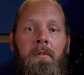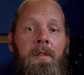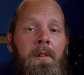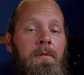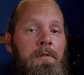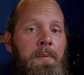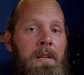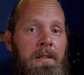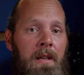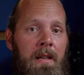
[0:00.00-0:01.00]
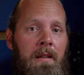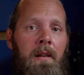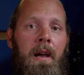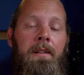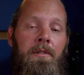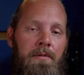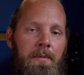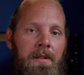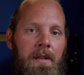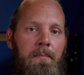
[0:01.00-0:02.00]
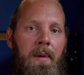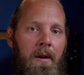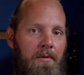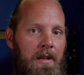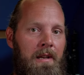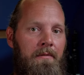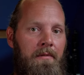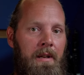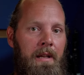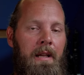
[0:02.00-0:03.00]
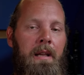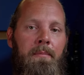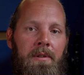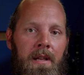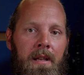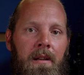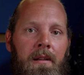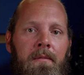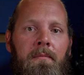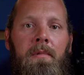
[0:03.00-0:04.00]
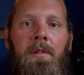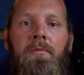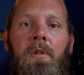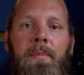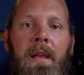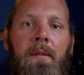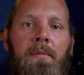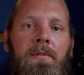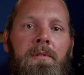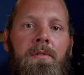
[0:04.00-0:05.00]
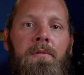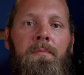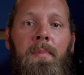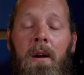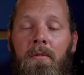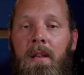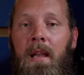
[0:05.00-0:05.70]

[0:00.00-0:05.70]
With the USB-C and USB-C power delivery in particular, you will be able to power the